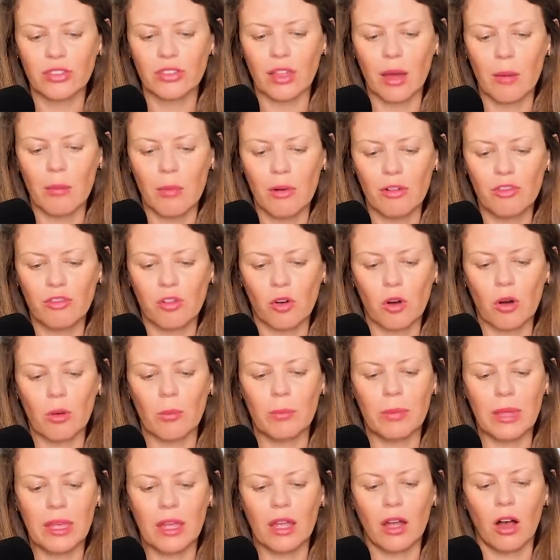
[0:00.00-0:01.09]
them for
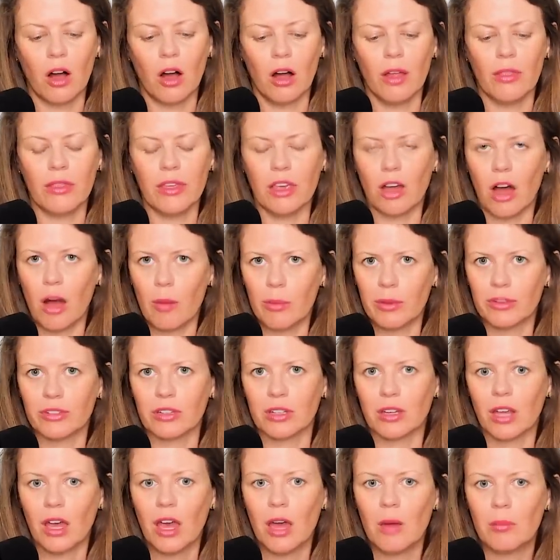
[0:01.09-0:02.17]
being on the
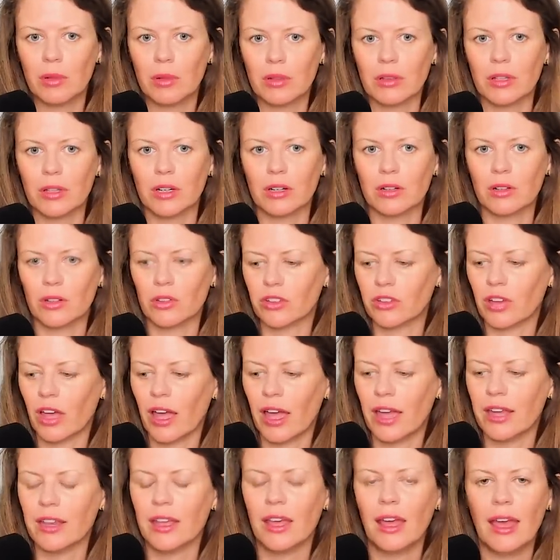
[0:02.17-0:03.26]
opposite political
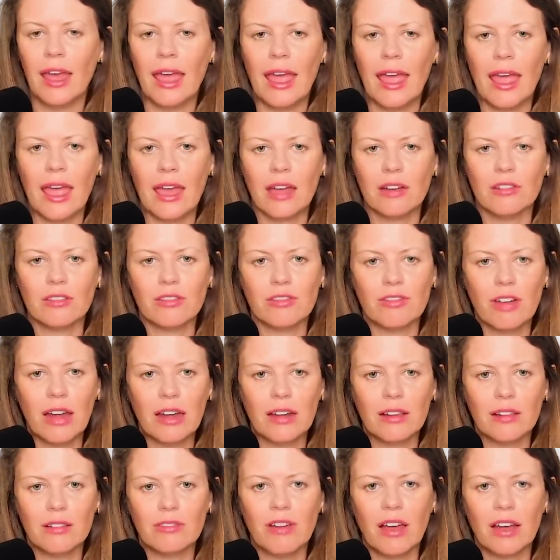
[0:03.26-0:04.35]
side. And
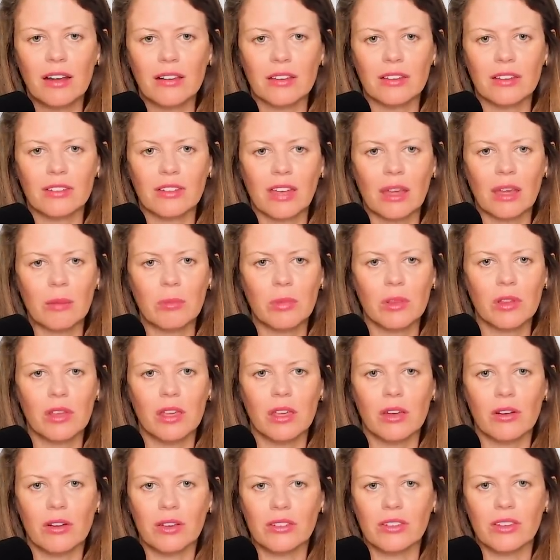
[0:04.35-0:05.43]
final example
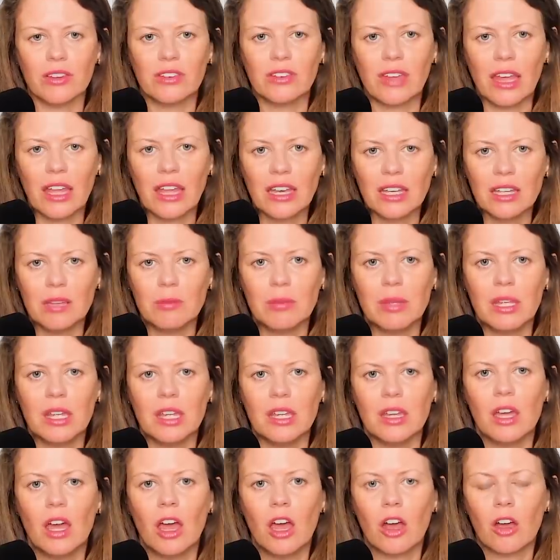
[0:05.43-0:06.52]
here is this
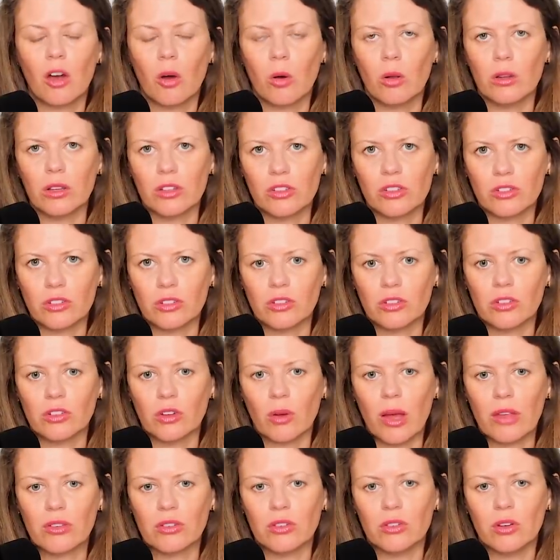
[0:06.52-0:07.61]
NDP coalition. So
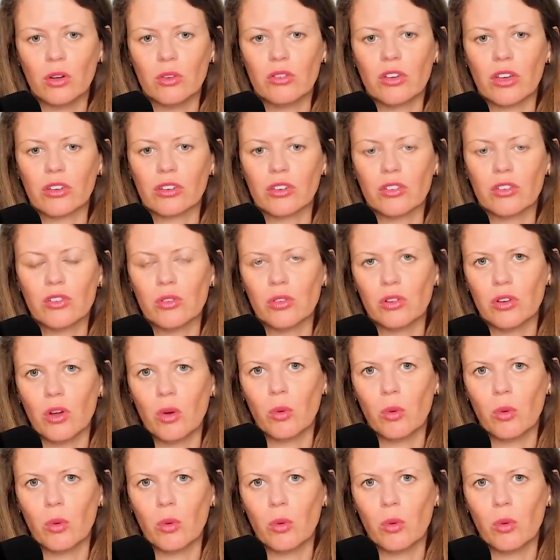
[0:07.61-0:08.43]
as you know, Justin Trudeau